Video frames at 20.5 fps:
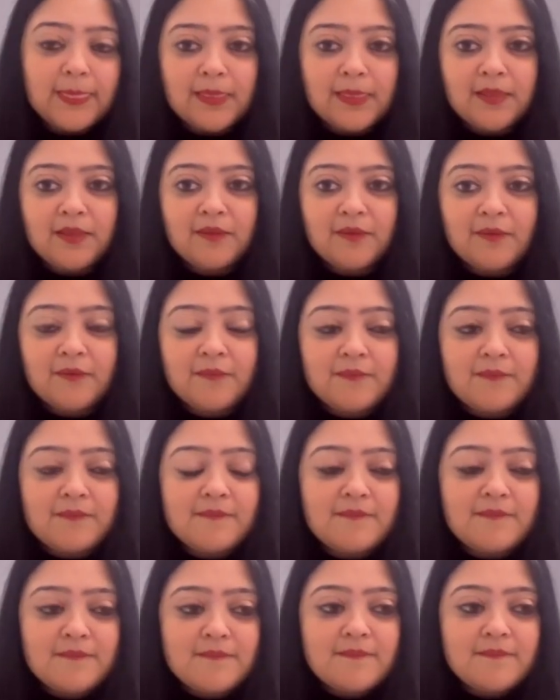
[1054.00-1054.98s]

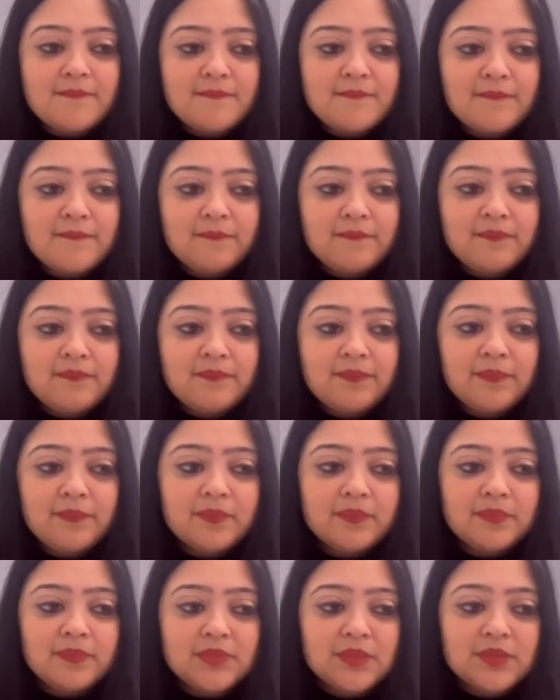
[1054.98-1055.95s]

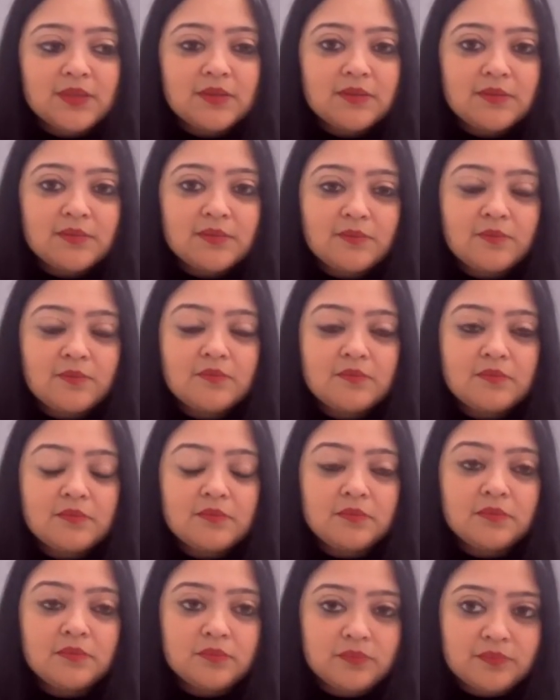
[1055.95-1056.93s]

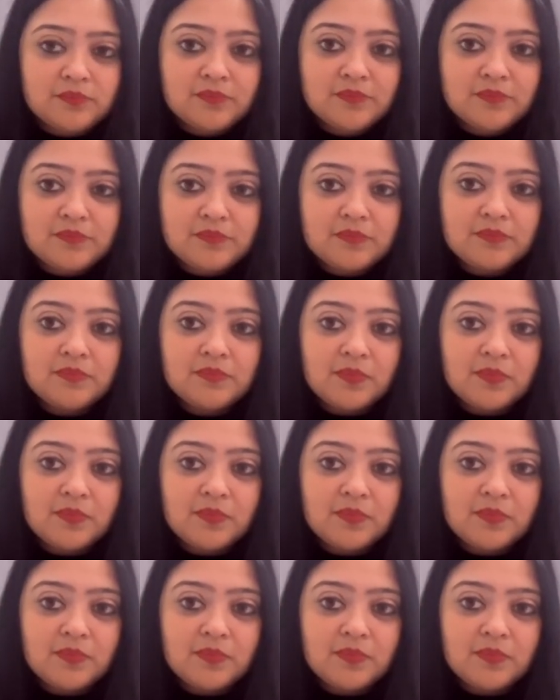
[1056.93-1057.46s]
(silent)